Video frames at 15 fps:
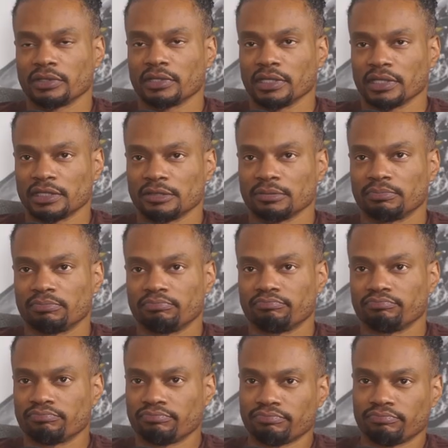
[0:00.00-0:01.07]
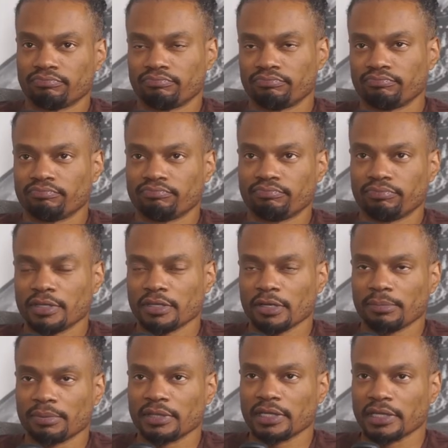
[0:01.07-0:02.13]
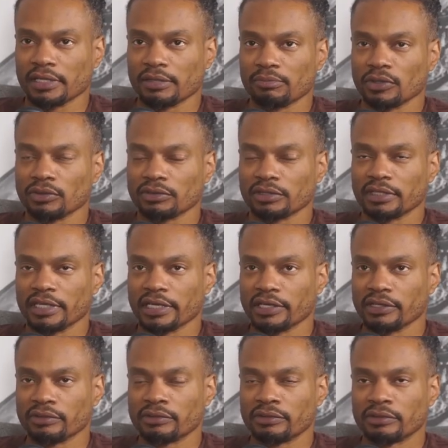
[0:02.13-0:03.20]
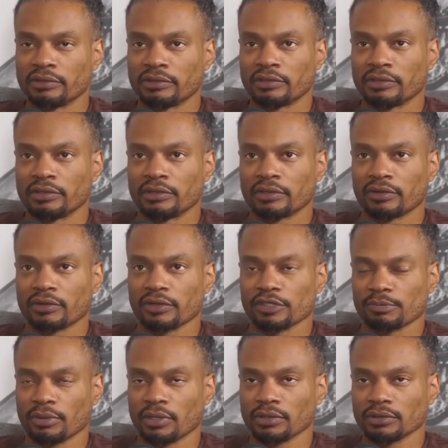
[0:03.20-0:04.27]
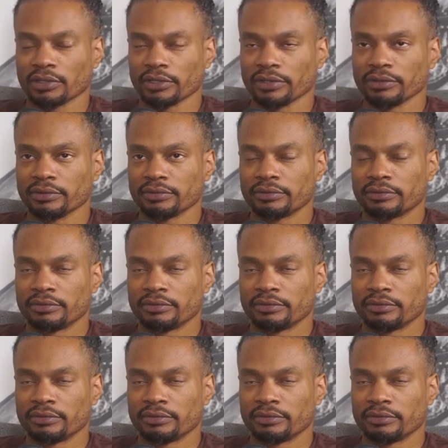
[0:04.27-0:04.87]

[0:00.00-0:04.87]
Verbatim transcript: Clay's been up and down, mostly down. Chris Paul's hurt.